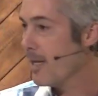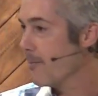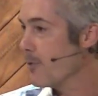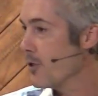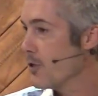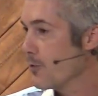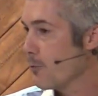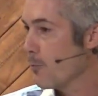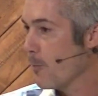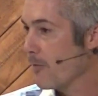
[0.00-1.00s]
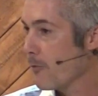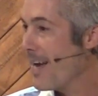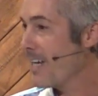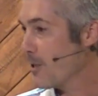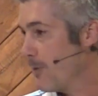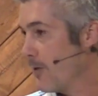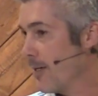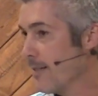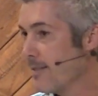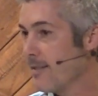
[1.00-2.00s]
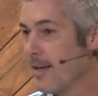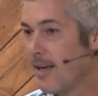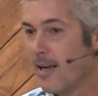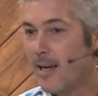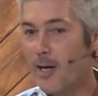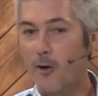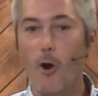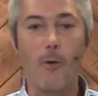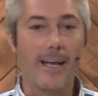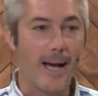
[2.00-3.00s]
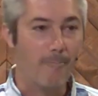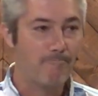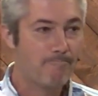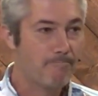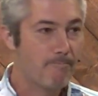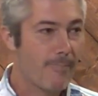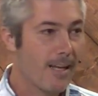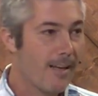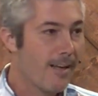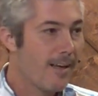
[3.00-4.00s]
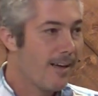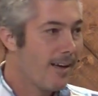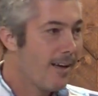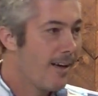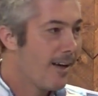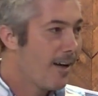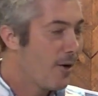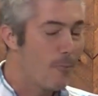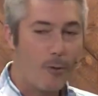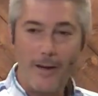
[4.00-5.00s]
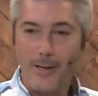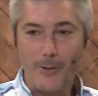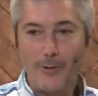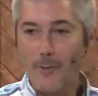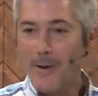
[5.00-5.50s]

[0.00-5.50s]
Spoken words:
to you just for a moment from my experience growing up. Oh boy, there are so many